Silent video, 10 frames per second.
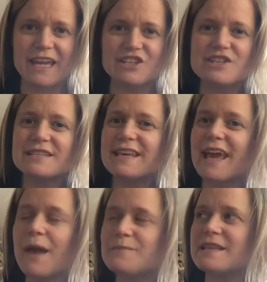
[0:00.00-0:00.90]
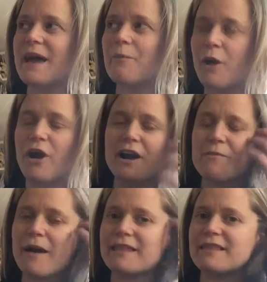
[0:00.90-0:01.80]
And it just kept that part
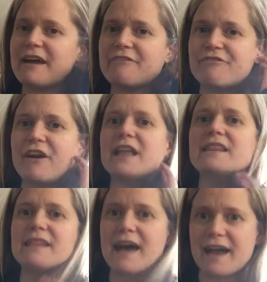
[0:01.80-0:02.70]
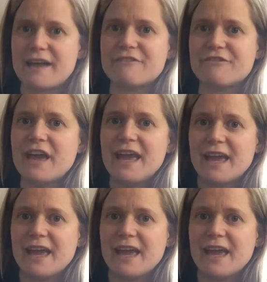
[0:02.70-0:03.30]
of my life alive